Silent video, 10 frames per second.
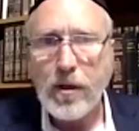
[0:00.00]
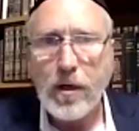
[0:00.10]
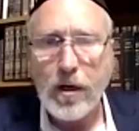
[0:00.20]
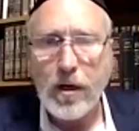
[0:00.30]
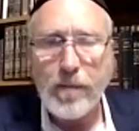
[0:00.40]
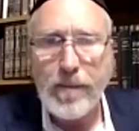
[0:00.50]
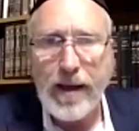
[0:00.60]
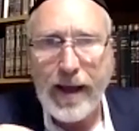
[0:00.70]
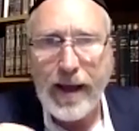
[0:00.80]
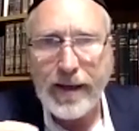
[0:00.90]

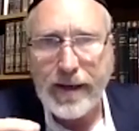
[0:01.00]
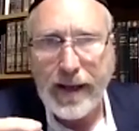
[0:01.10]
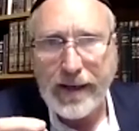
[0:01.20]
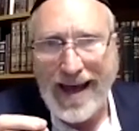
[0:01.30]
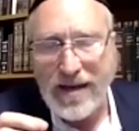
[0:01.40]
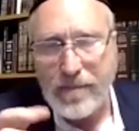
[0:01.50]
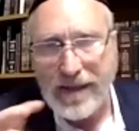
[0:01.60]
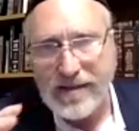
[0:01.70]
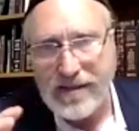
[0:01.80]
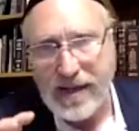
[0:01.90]
and how to
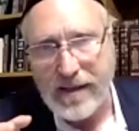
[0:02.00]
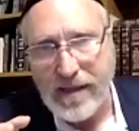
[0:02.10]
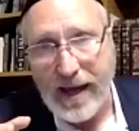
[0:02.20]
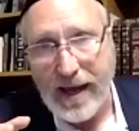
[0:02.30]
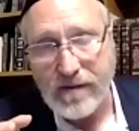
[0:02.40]
maintain that.